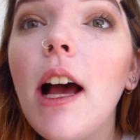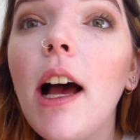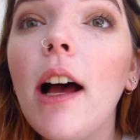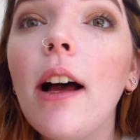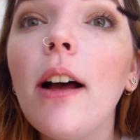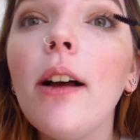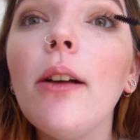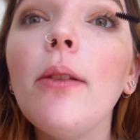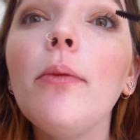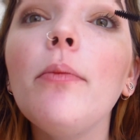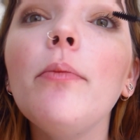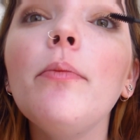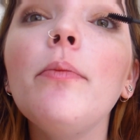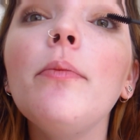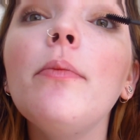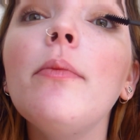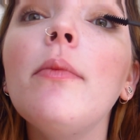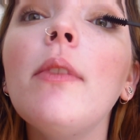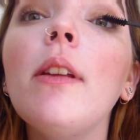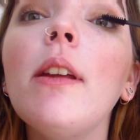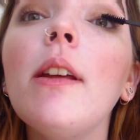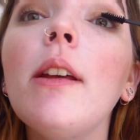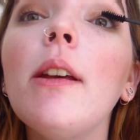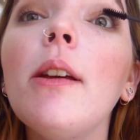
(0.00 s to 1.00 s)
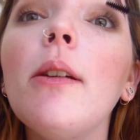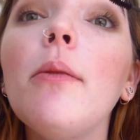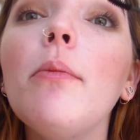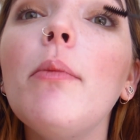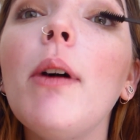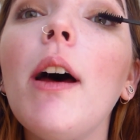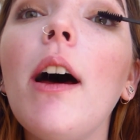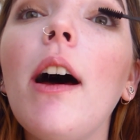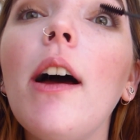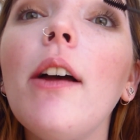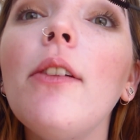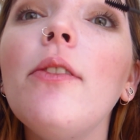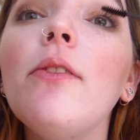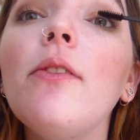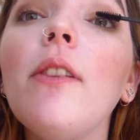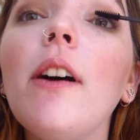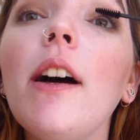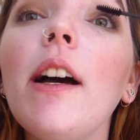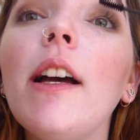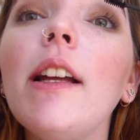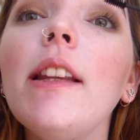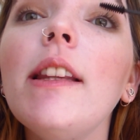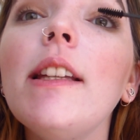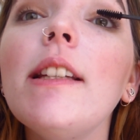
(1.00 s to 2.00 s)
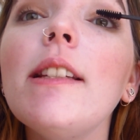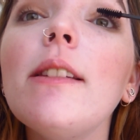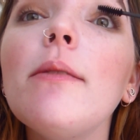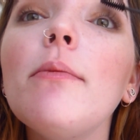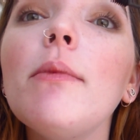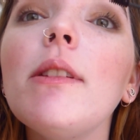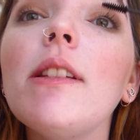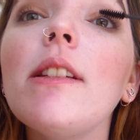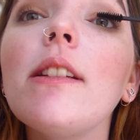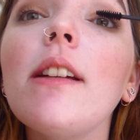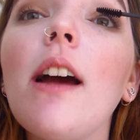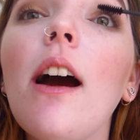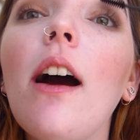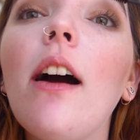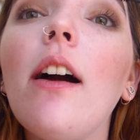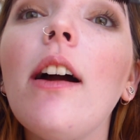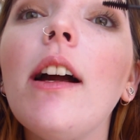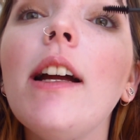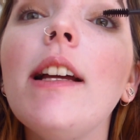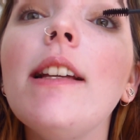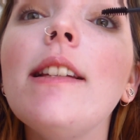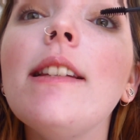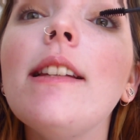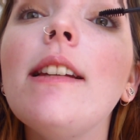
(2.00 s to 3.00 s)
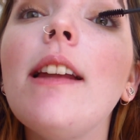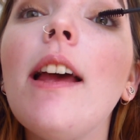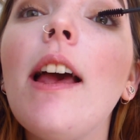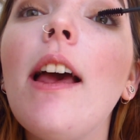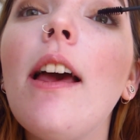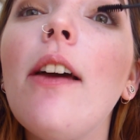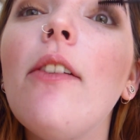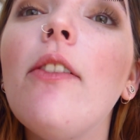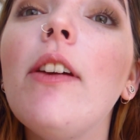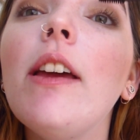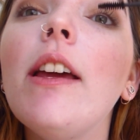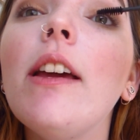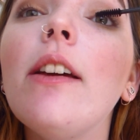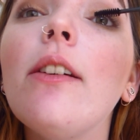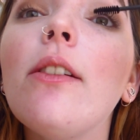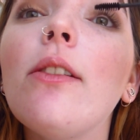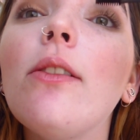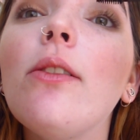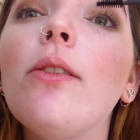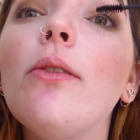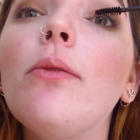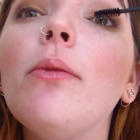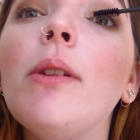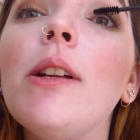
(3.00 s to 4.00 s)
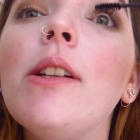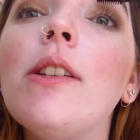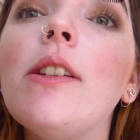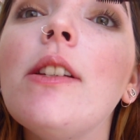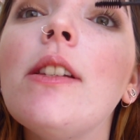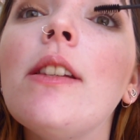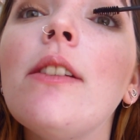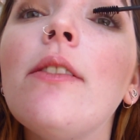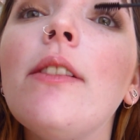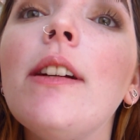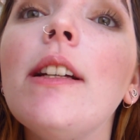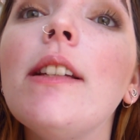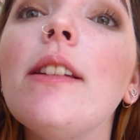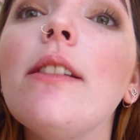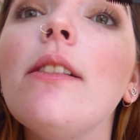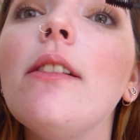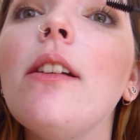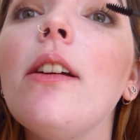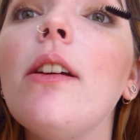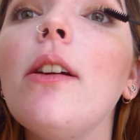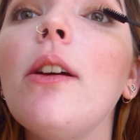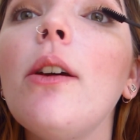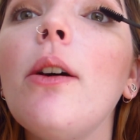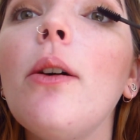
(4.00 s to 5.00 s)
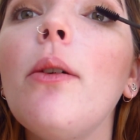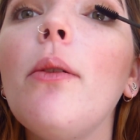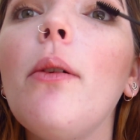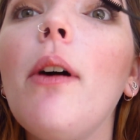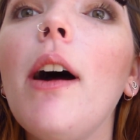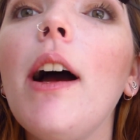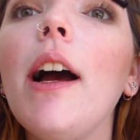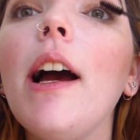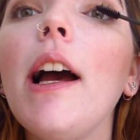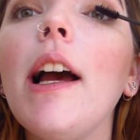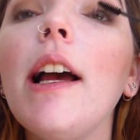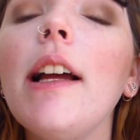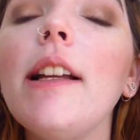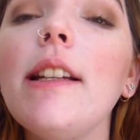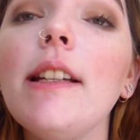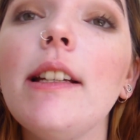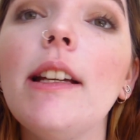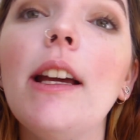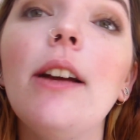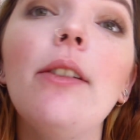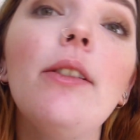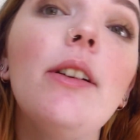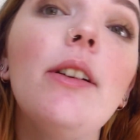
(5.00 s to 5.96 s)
But I find this mascara isn't heavy at all, which is the reason why I had to get